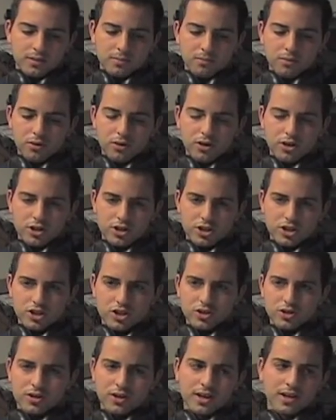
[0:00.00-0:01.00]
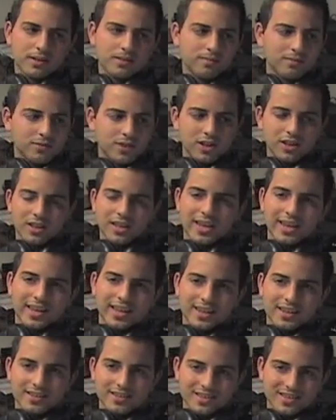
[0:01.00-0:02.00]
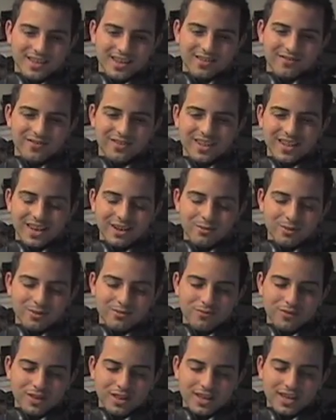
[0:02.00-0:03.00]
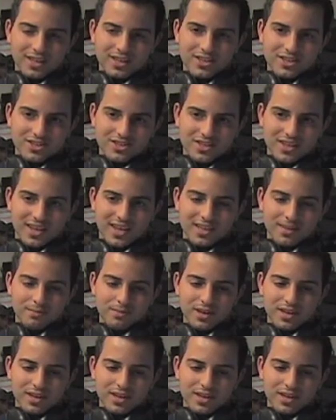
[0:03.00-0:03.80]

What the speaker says: Bush or Clinton or stuff, and I wouldn't really understand it.